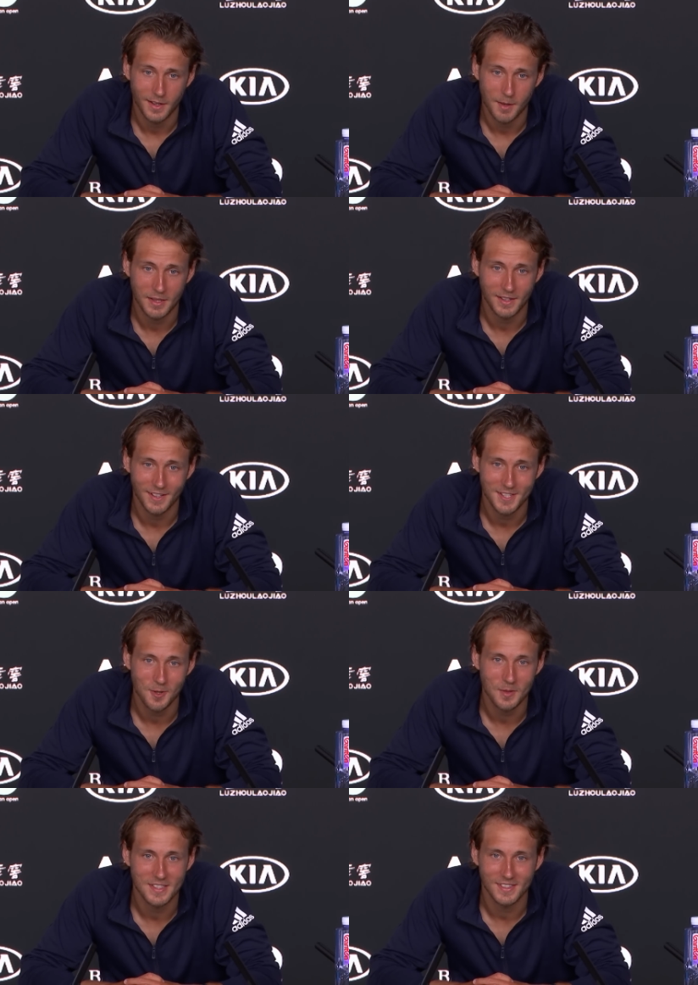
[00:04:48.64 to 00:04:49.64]
I mean, it's
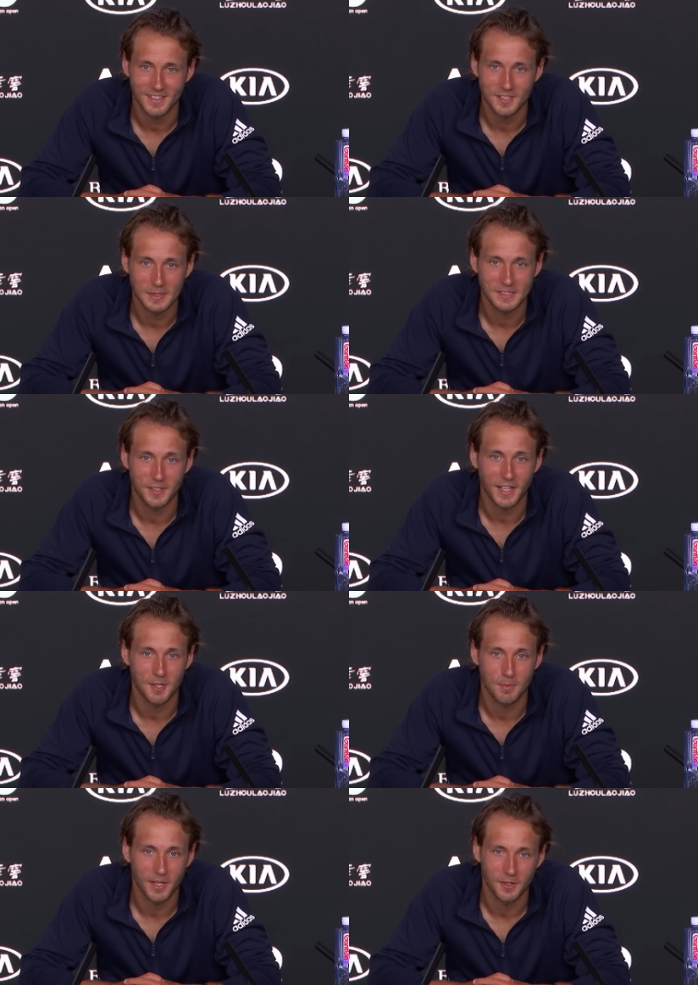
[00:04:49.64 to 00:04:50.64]
always it's always tricky
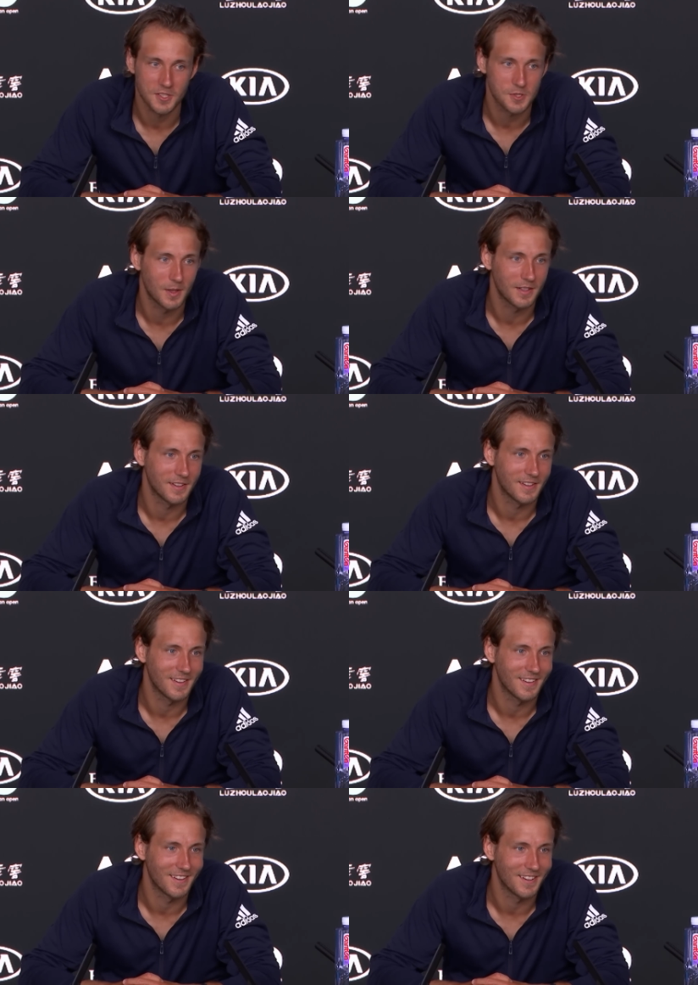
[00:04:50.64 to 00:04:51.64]
to play in Australia
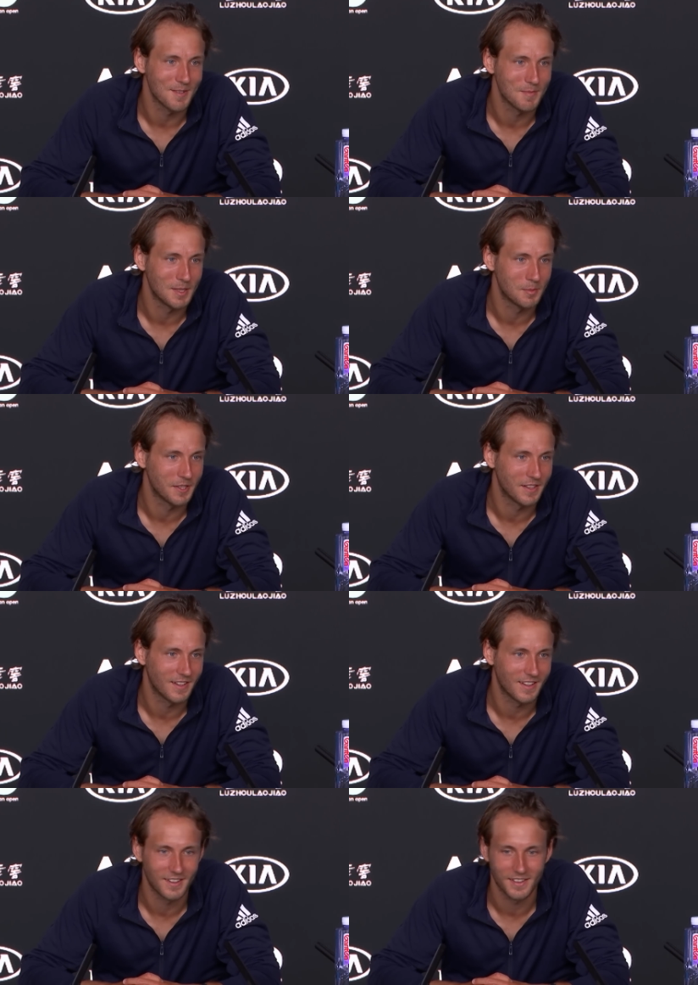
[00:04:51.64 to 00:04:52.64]
in uh, in Melbourne.
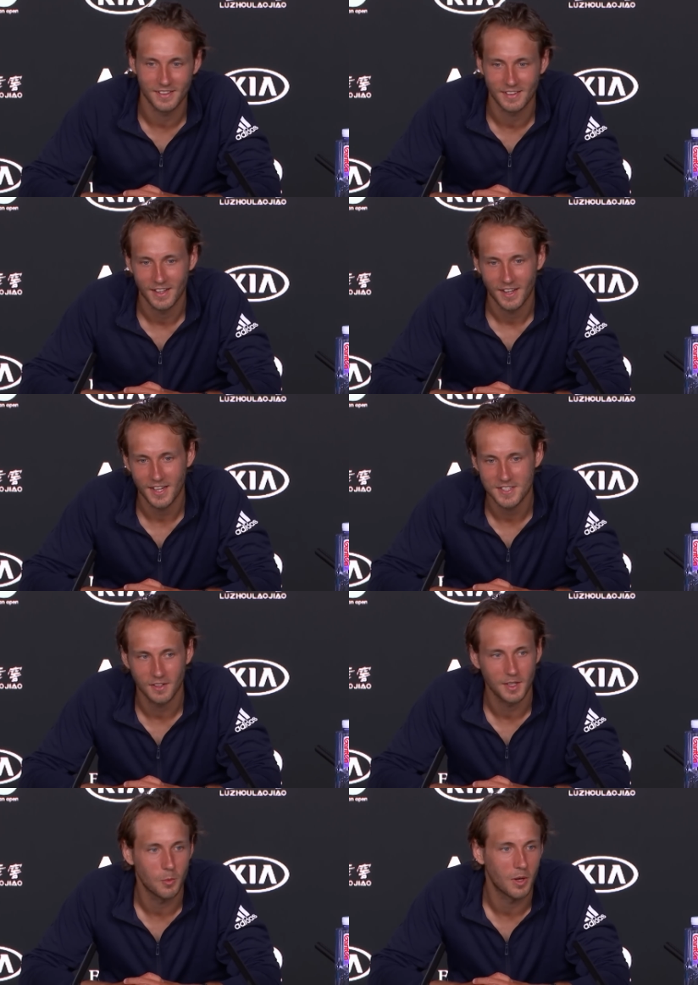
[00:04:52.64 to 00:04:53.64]
Uh, it's
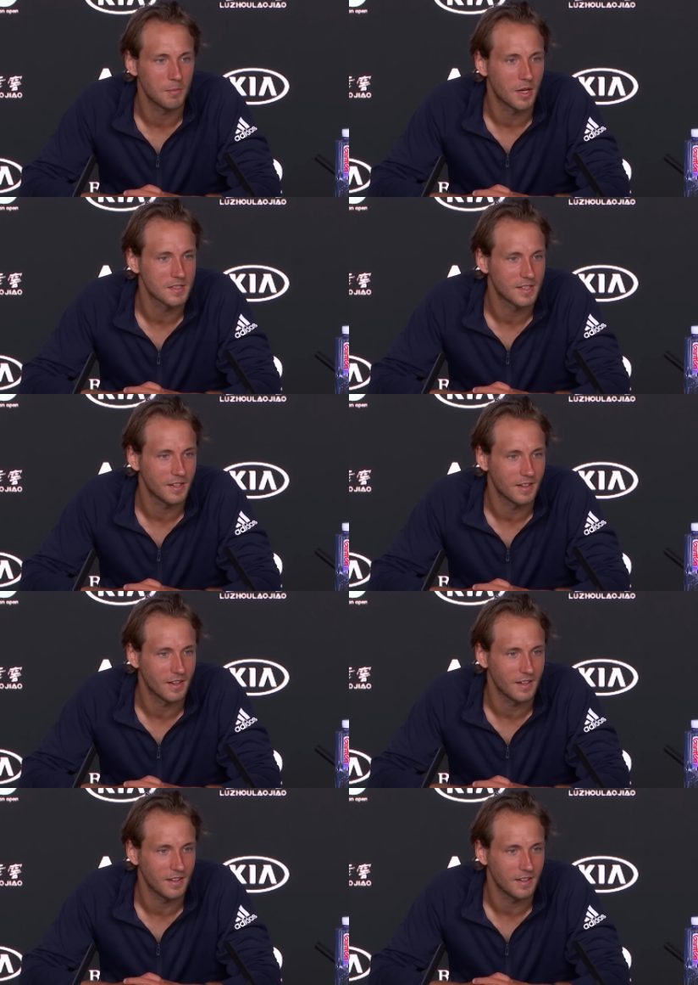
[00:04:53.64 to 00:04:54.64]
only one month in,
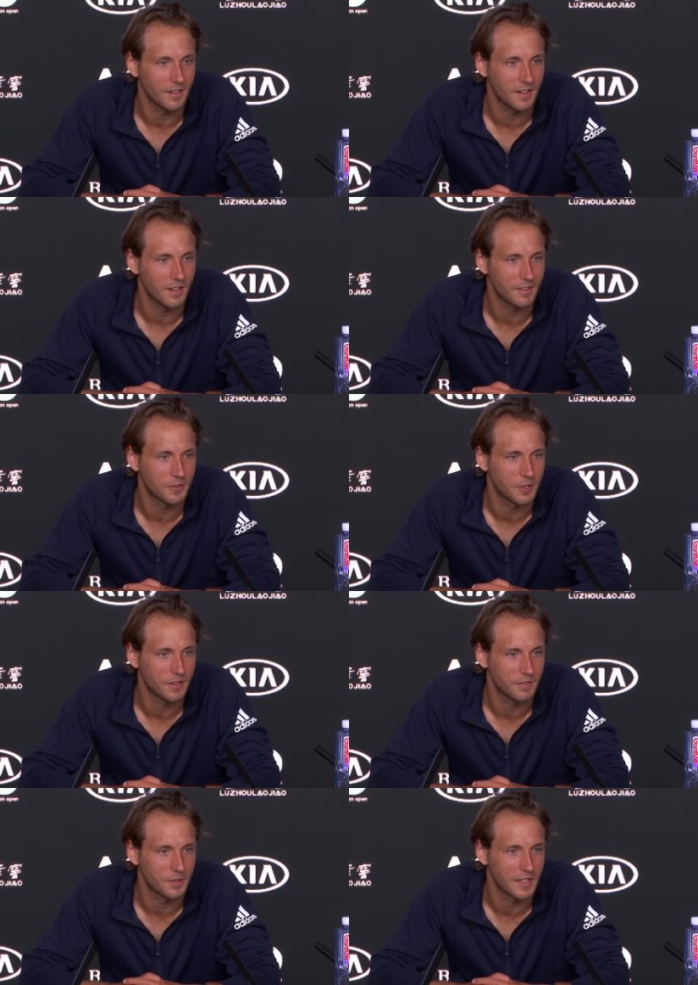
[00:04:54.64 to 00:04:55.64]
in, in the year
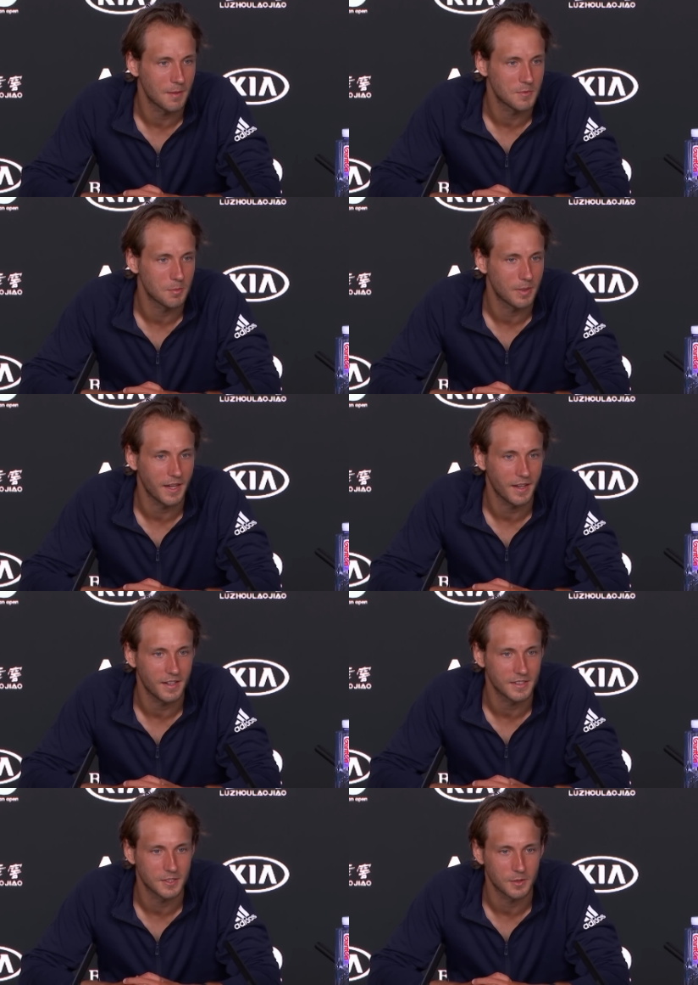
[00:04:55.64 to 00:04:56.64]
for for them to play
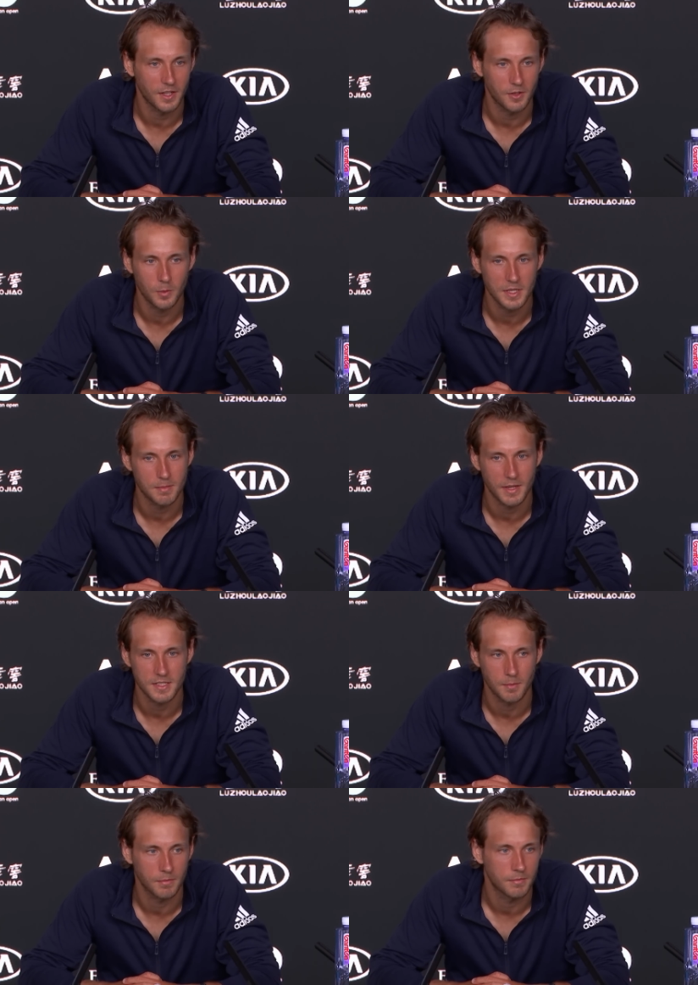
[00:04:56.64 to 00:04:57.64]
here, so they always play
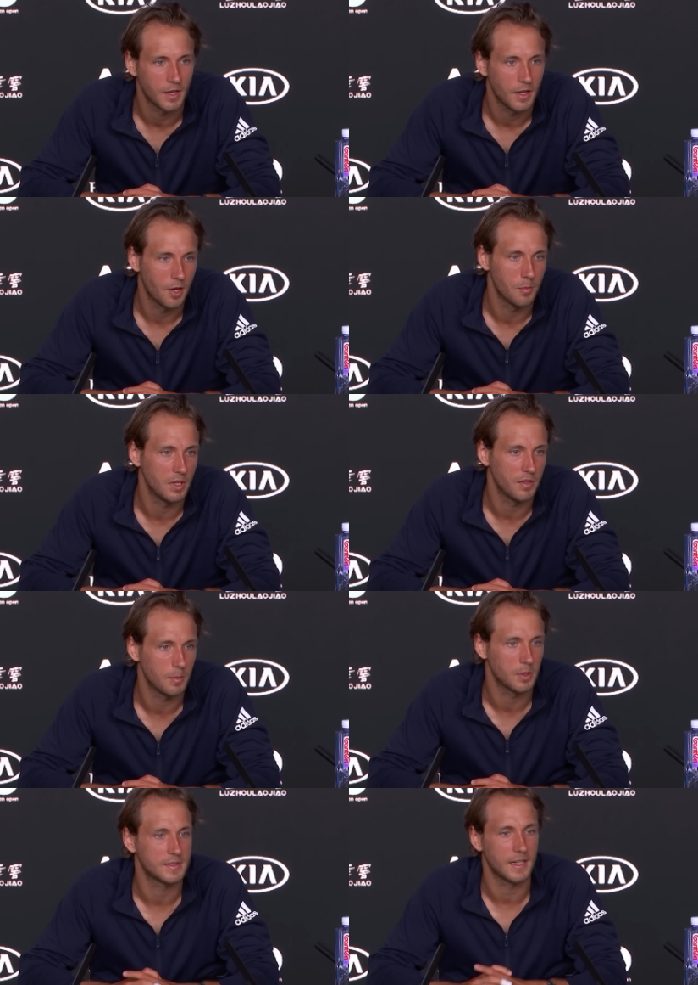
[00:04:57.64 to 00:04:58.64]
some
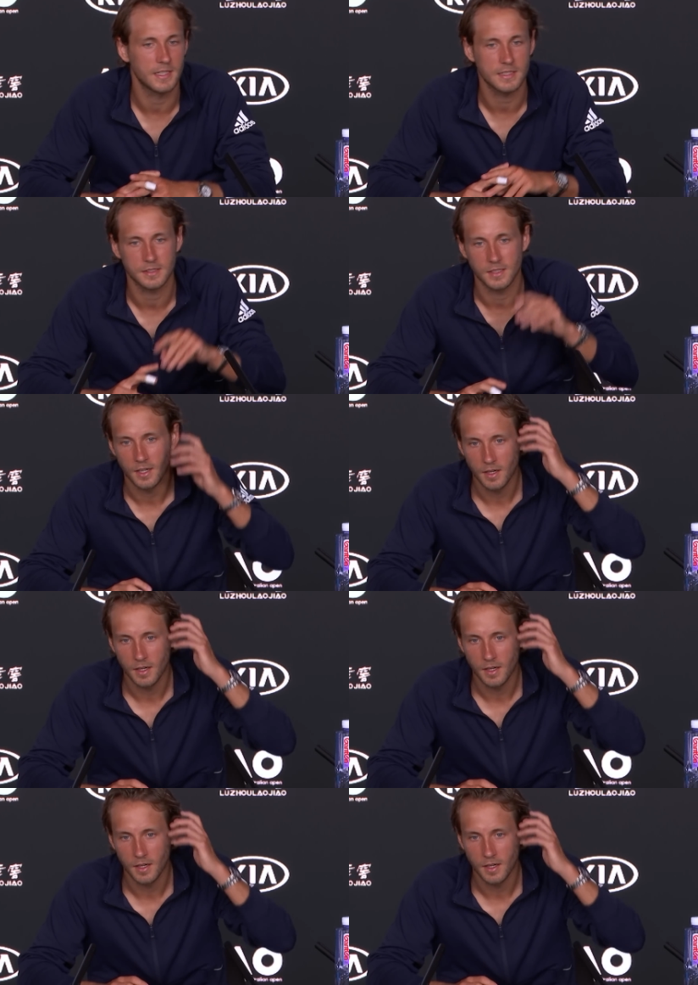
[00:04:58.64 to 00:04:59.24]
unbelievable tennis.